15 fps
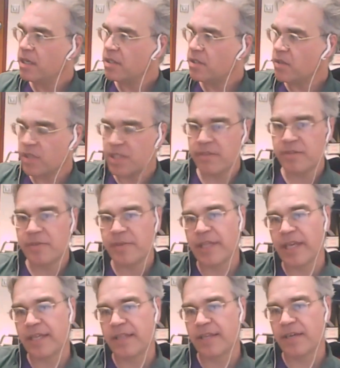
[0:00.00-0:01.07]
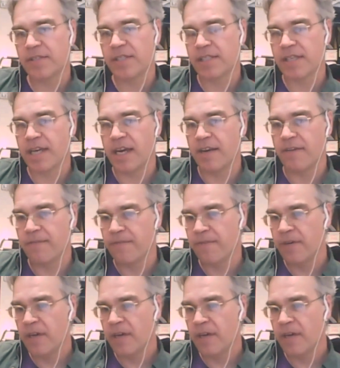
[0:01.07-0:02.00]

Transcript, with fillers: so it seems to me like there's this kind of